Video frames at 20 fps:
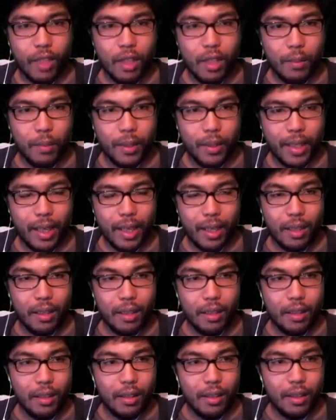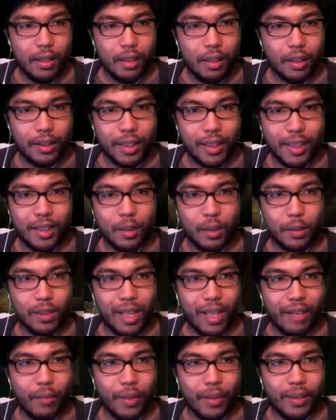But yeah, it looks like he's almost
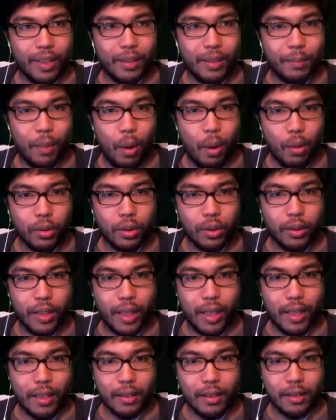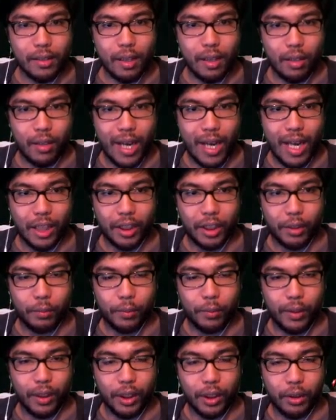halfway dead. Pulse grenades are actually
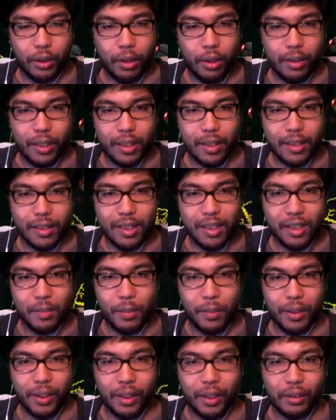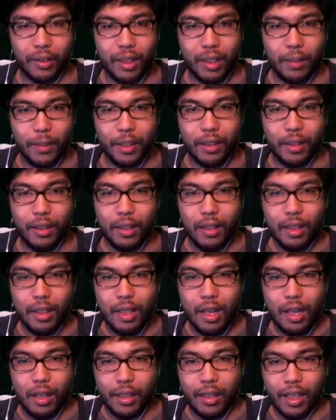really strong against this particular enemy.
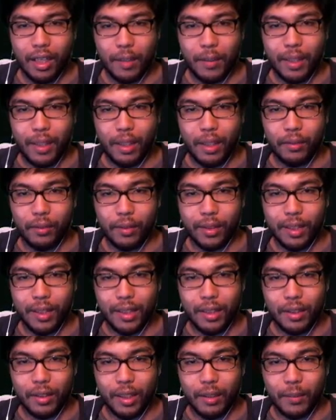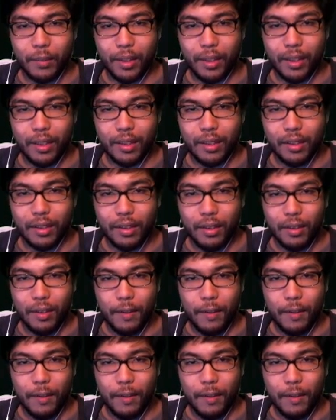Okay, I gotta be careful. These guys are kicking my ass.